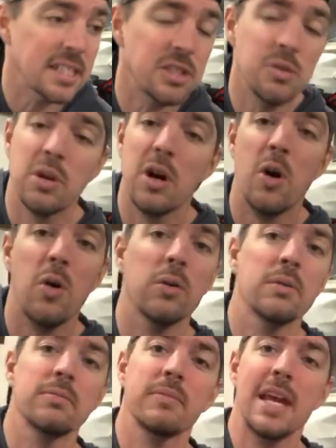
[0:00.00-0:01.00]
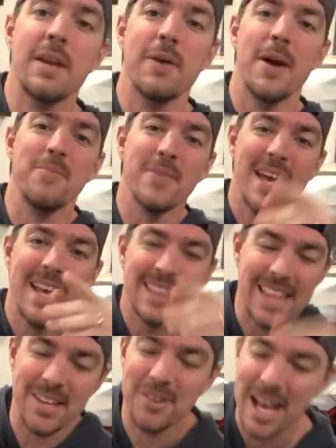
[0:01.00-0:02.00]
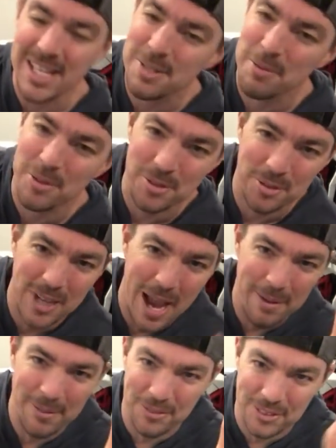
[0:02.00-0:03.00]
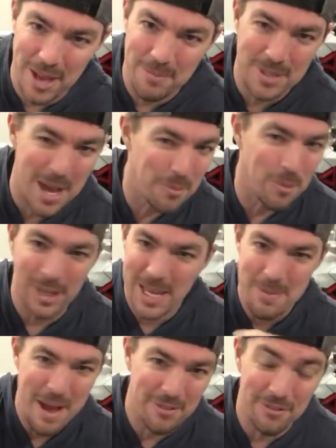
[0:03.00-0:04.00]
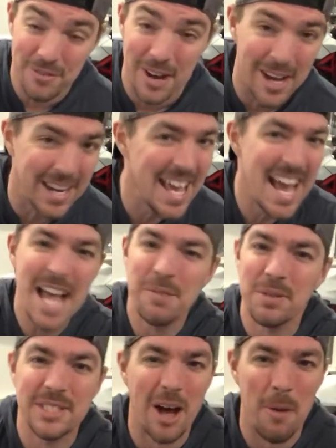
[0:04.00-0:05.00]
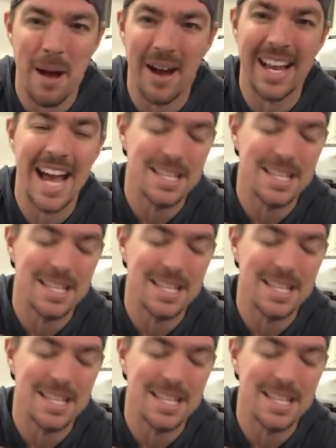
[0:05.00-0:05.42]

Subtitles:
too cold. Anyway, thank you guys so much for subscribing. Give a thumbs up. We'll keep having fun. That's what it's all about,